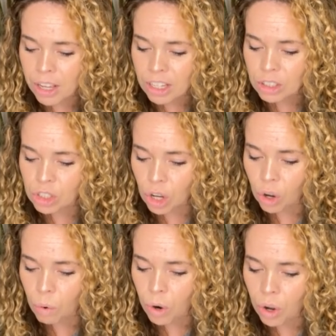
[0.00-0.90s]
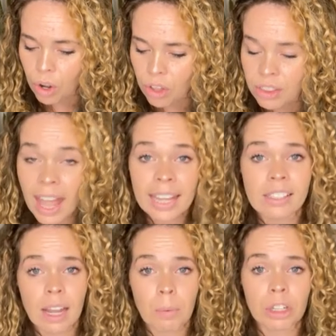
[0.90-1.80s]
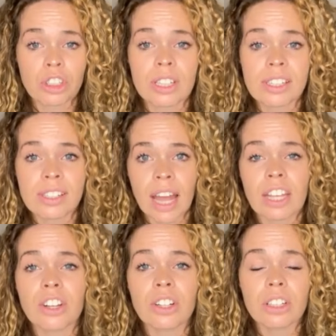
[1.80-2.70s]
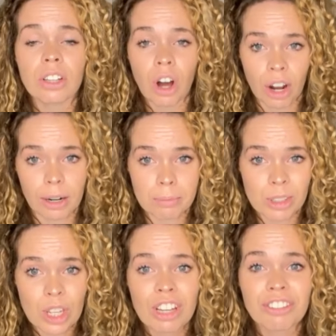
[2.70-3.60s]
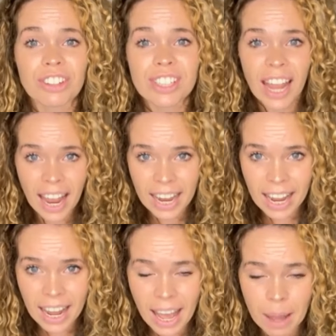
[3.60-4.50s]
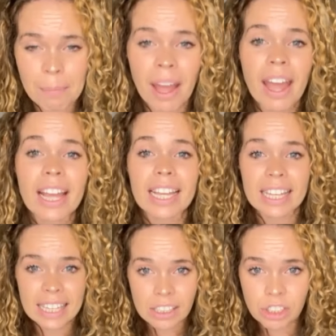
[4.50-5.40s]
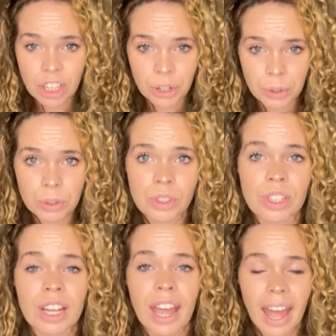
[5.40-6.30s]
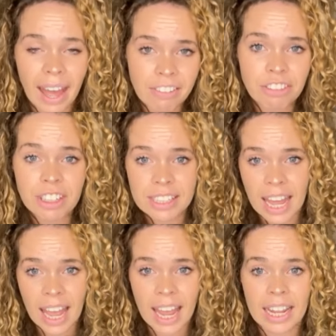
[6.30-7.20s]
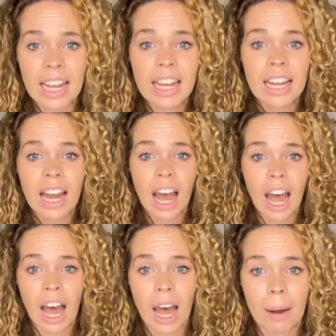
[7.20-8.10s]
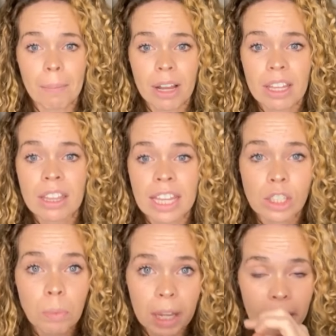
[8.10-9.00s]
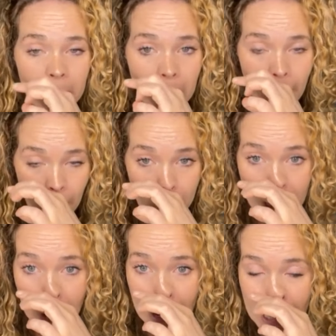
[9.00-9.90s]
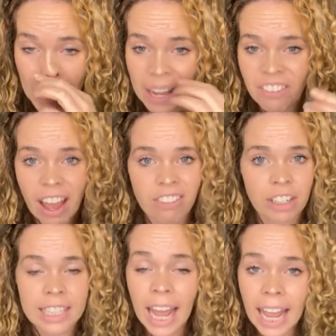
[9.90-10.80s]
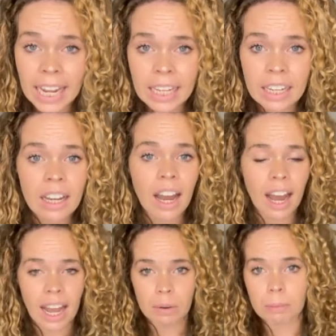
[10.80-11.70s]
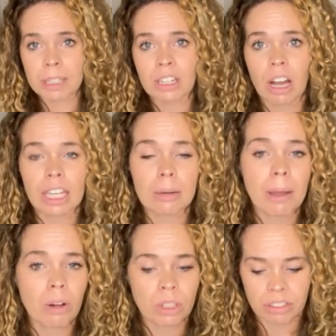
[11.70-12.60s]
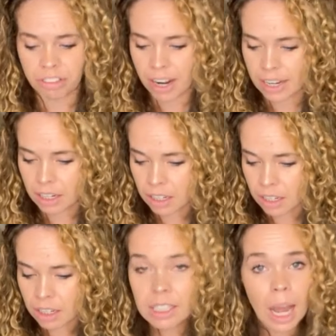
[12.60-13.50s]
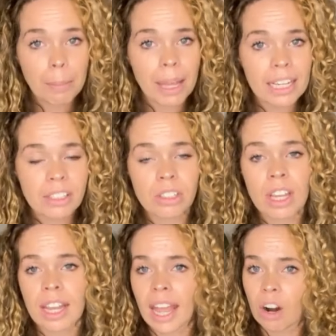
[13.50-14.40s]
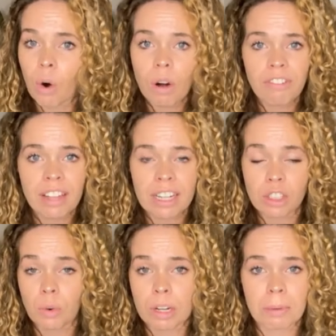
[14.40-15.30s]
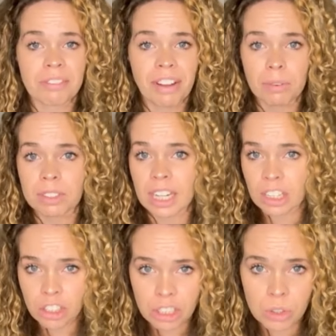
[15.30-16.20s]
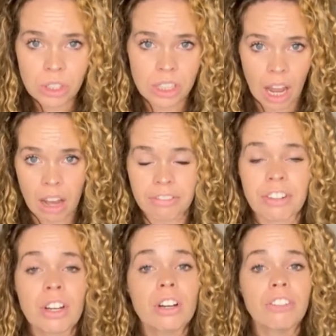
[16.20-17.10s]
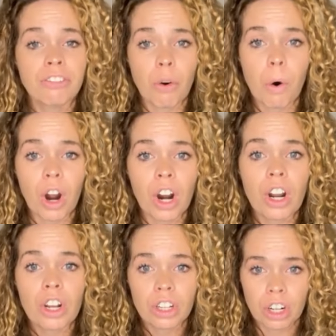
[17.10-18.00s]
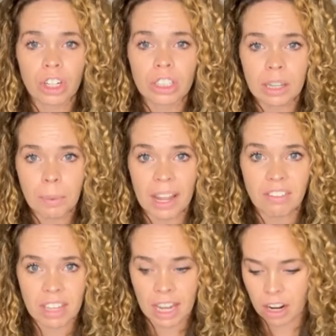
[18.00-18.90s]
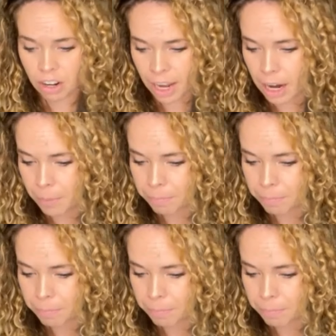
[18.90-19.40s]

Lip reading: So next, I want you to set your alarms for 10 a.m. East Coast every day this week. I'll be going live every day. I will be talking about different topics, and all of it is going to be foundational stuff for curly wavy hair care.